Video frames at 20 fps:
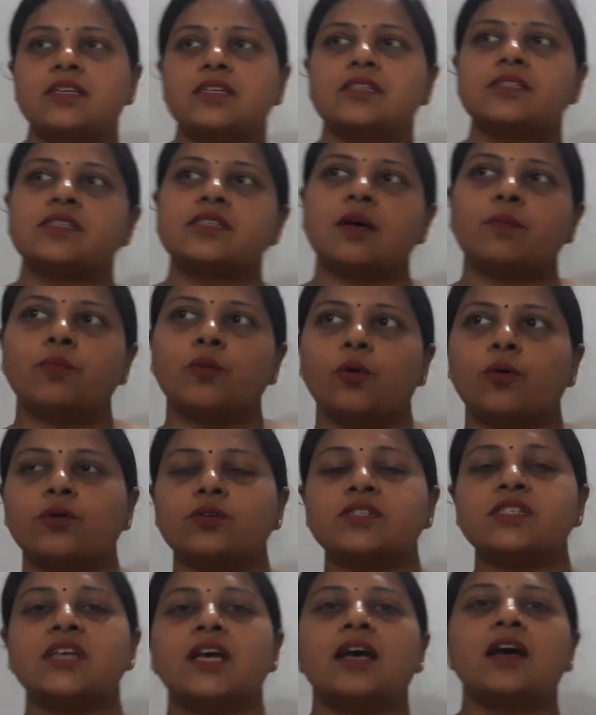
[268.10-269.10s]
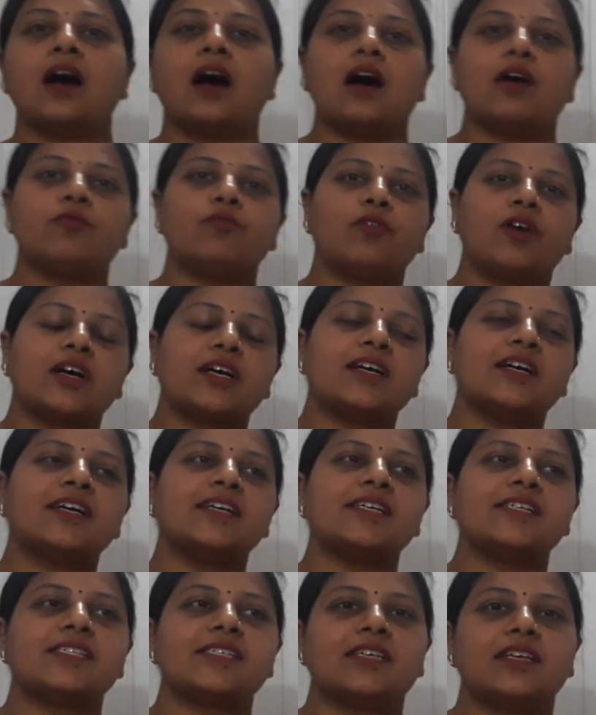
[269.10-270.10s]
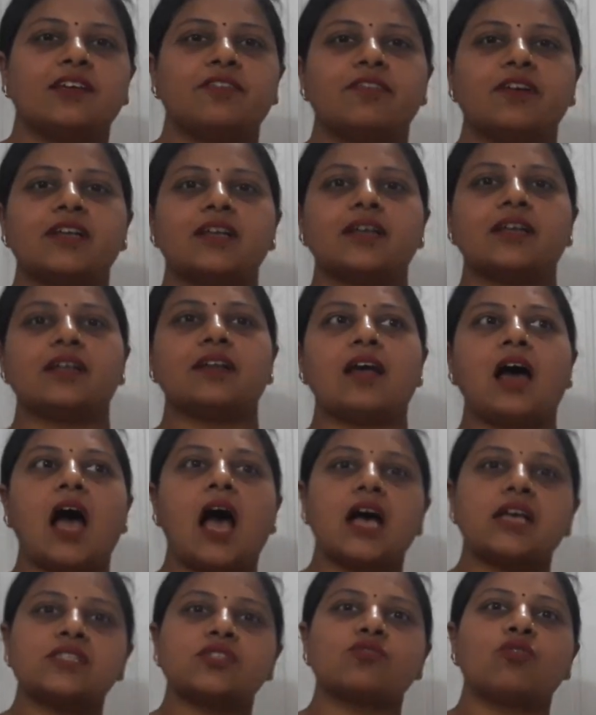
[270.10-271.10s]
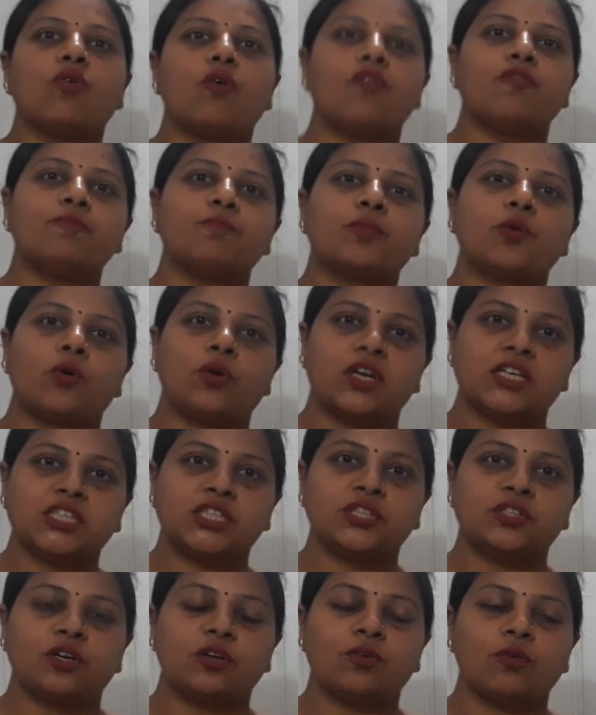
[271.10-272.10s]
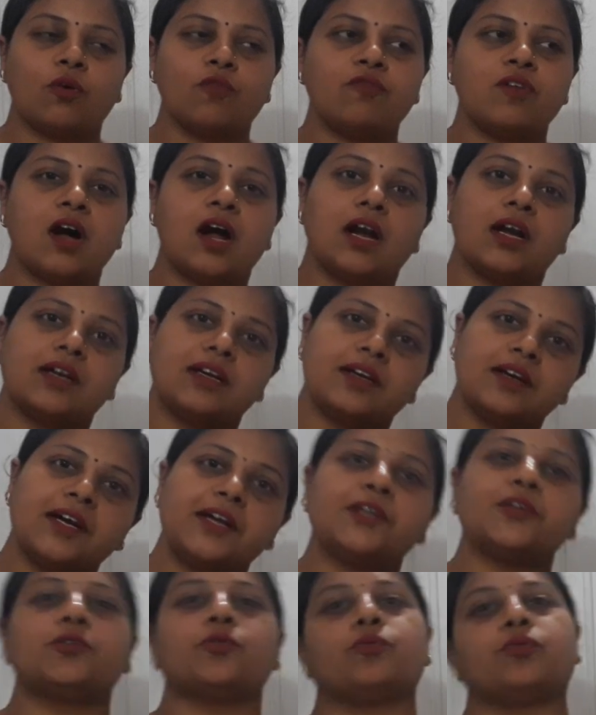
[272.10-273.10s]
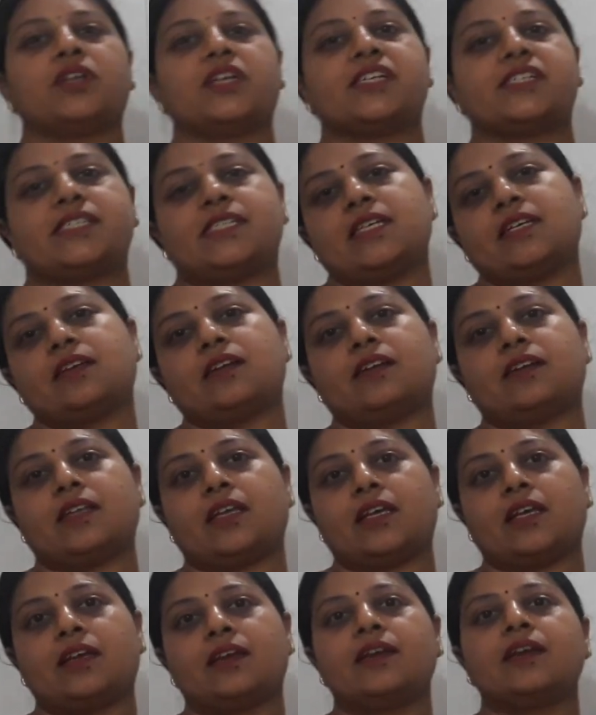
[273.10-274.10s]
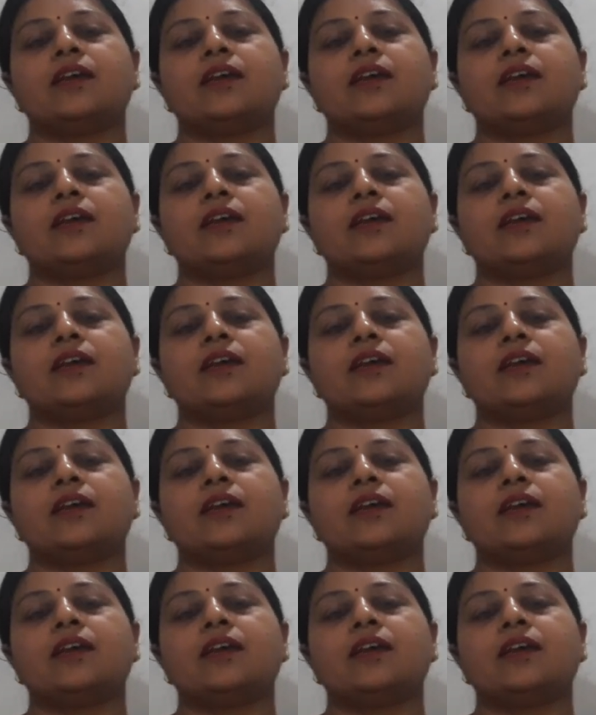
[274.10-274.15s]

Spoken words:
suppose a worker is given a task of production of 100 units in a day.